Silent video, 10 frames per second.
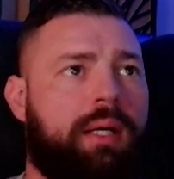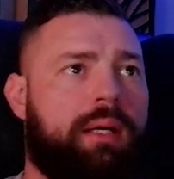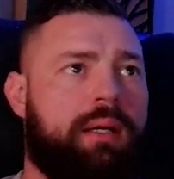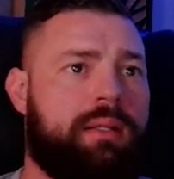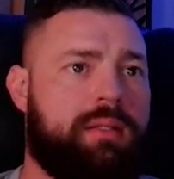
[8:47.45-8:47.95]

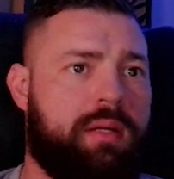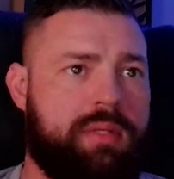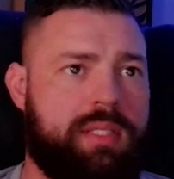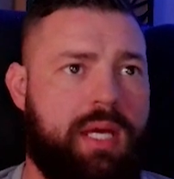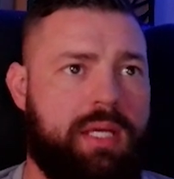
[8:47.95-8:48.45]

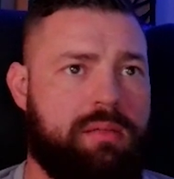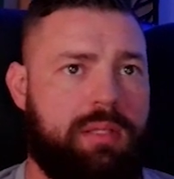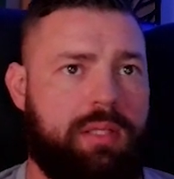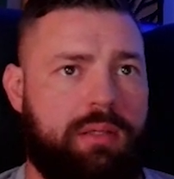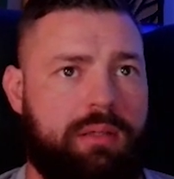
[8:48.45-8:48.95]
It says
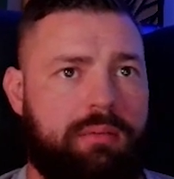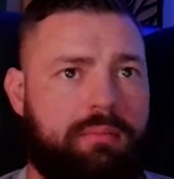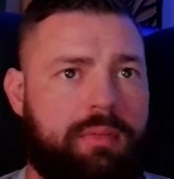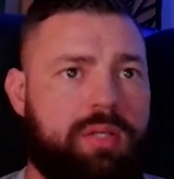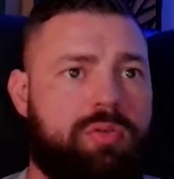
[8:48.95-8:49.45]
with
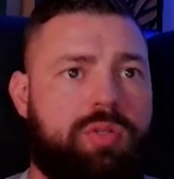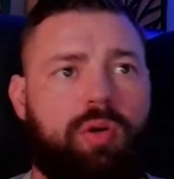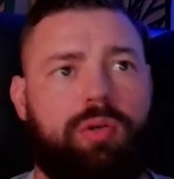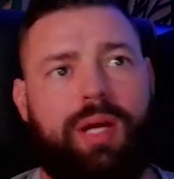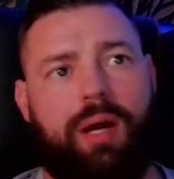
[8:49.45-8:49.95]
the new
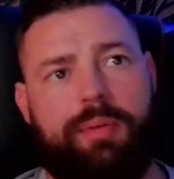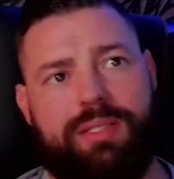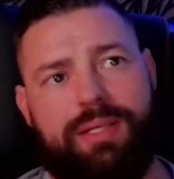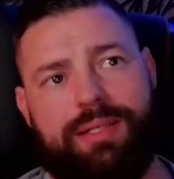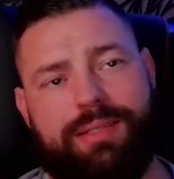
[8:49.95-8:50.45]

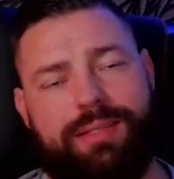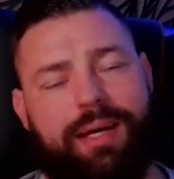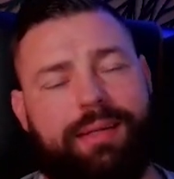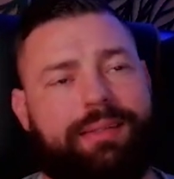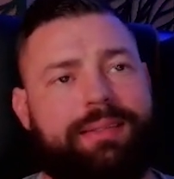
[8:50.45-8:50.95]
tokenomics that it's
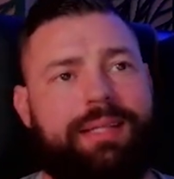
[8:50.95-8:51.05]
not